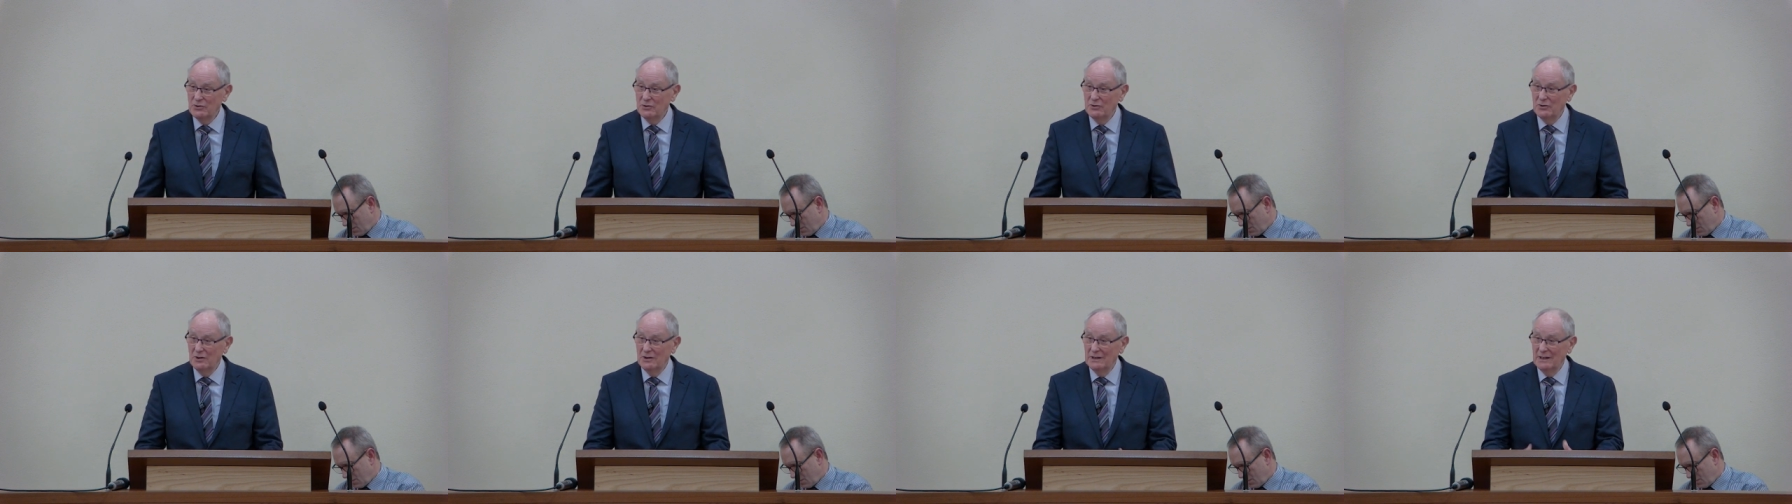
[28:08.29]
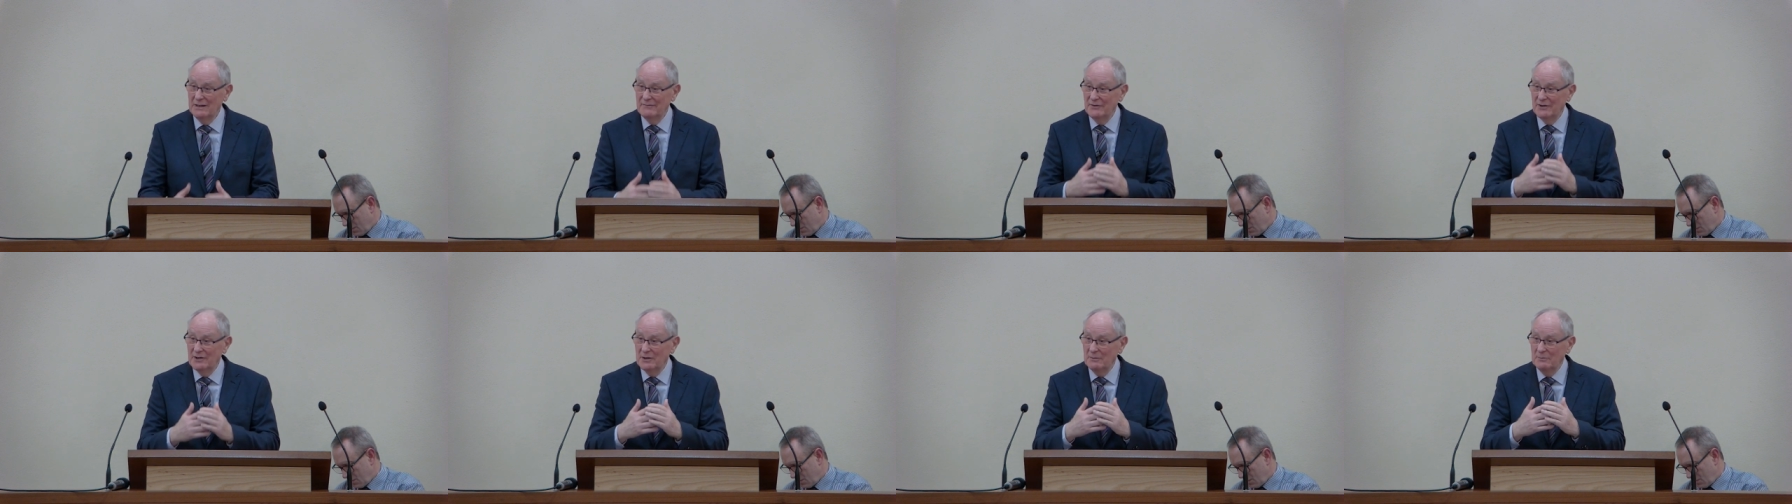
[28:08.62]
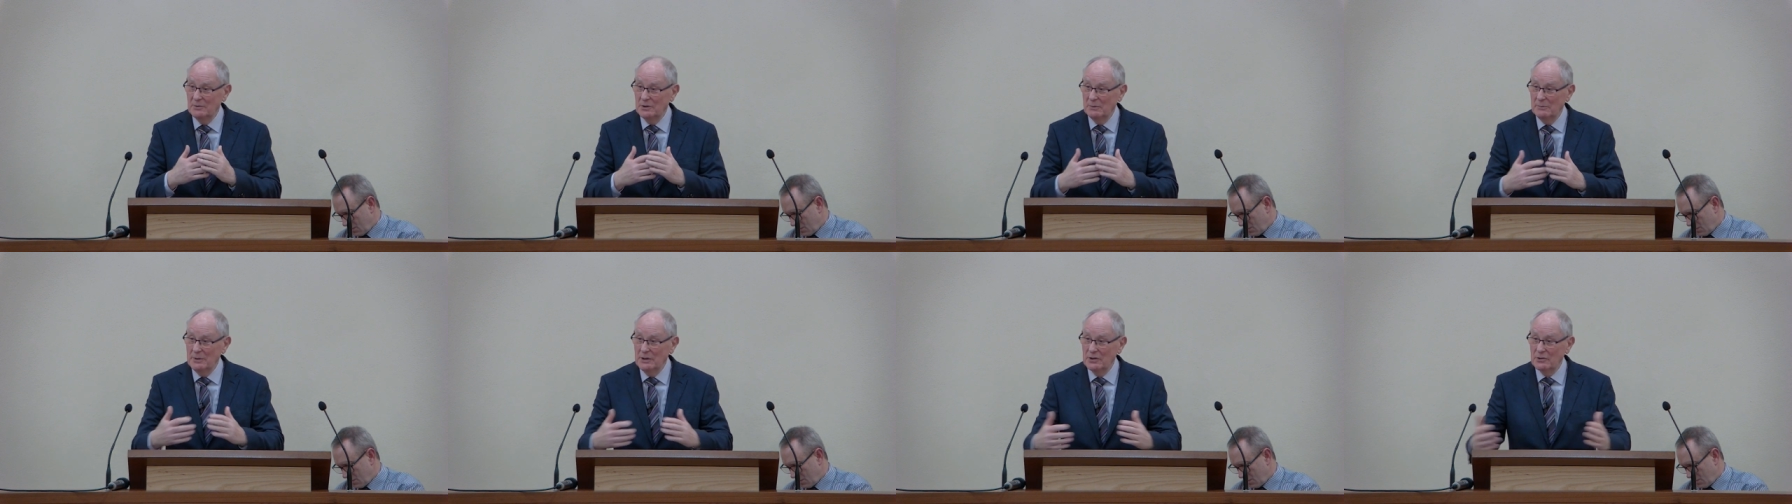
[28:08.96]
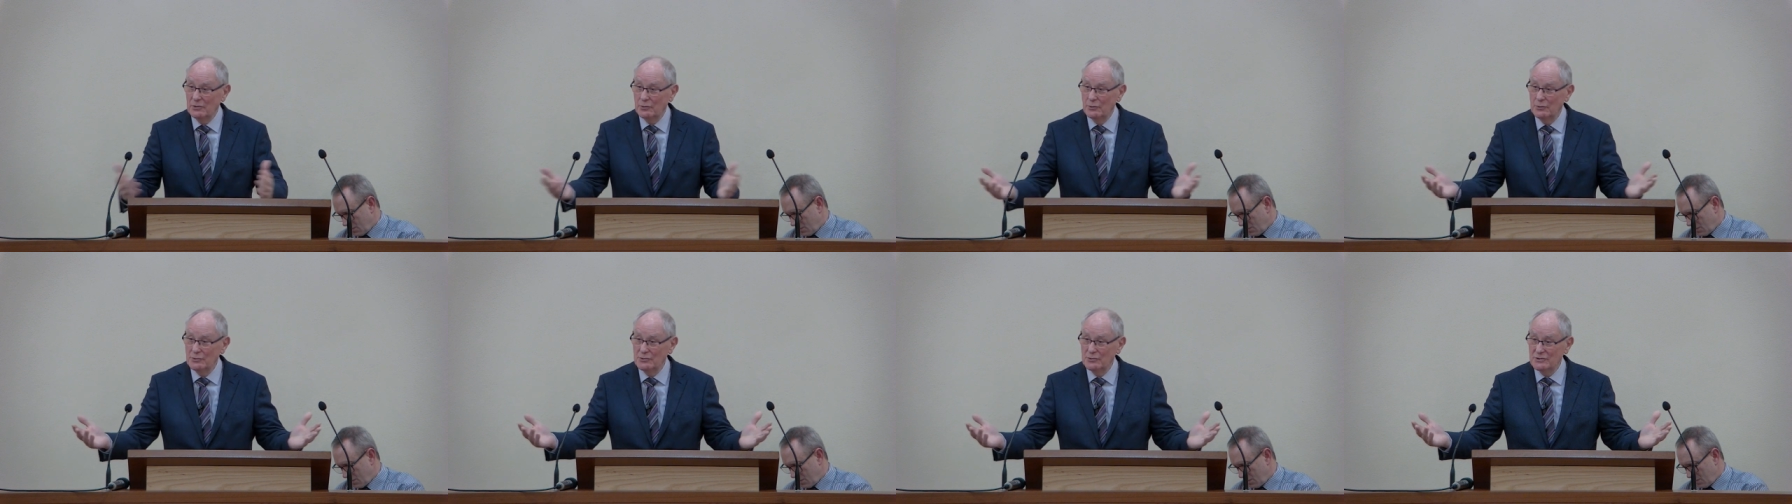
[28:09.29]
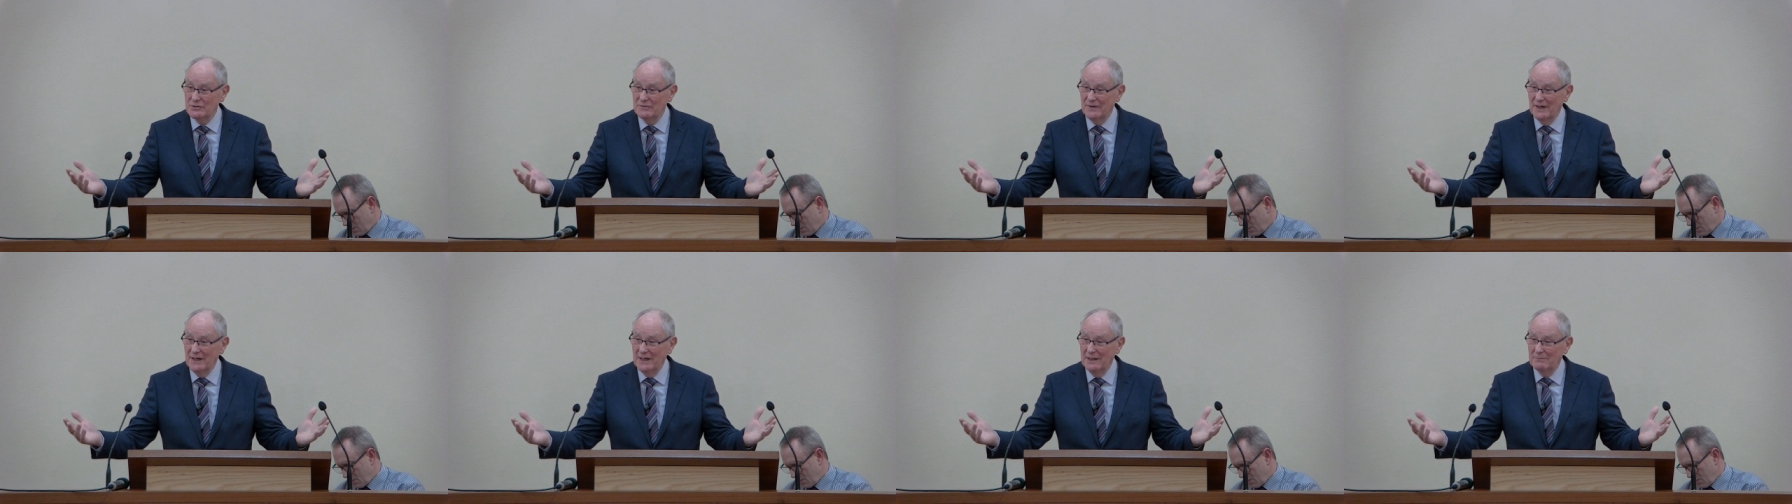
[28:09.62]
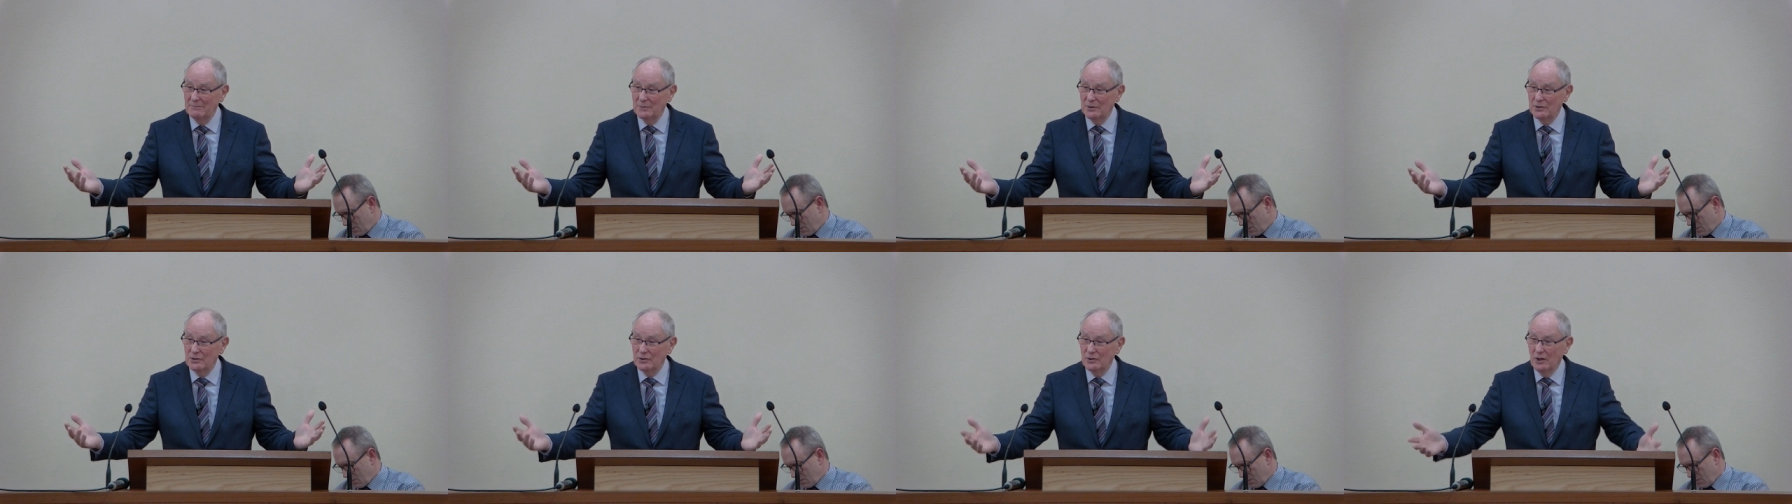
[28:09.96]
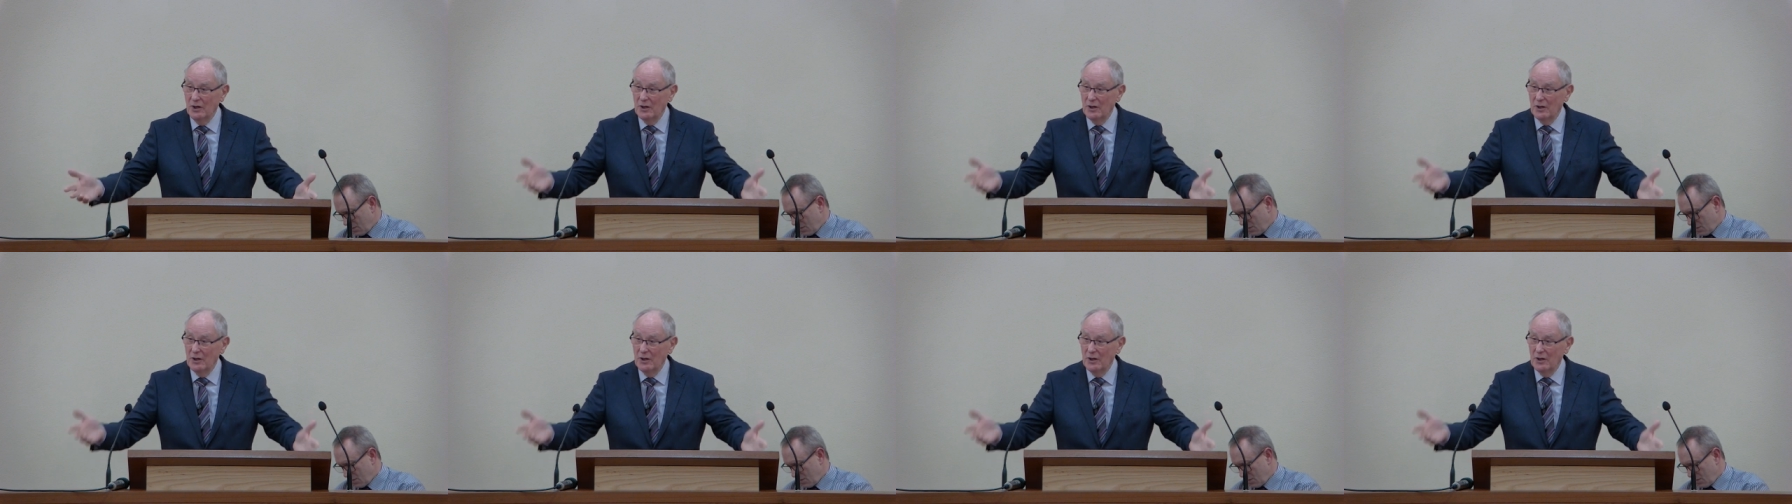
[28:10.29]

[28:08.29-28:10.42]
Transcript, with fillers: You delivered him to be crucified, but